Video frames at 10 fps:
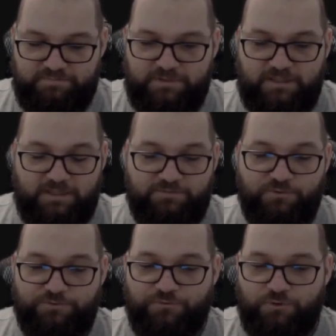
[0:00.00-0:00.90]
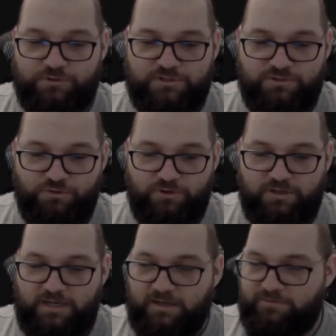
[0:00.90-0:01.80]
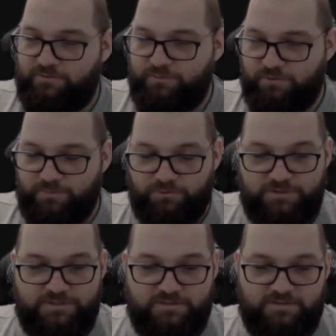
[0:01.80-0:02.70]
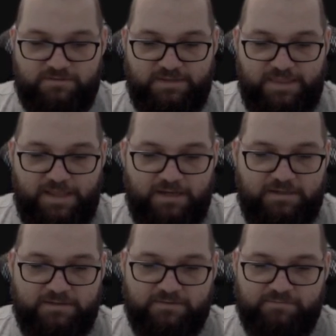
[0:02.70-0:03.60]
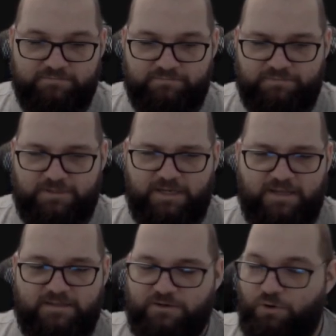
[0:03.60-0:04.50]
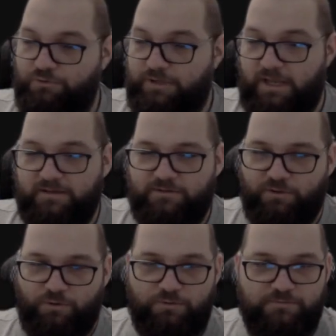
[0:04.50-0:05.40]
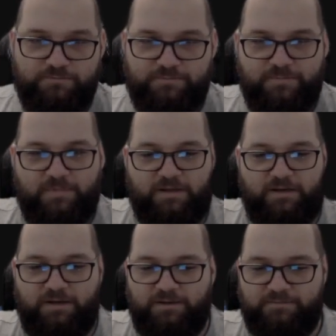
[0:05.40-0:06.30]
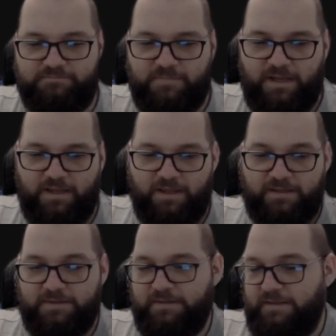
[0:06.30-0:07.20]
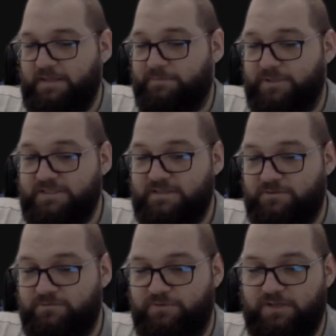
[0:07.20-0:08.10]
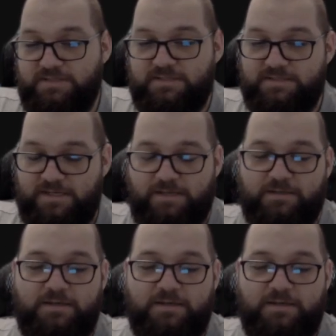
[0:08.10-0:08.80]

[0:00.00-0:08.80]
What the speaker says: 3 for 4, destroy a card from your opponent's deck, create a gold and draw. And that by itself is insane.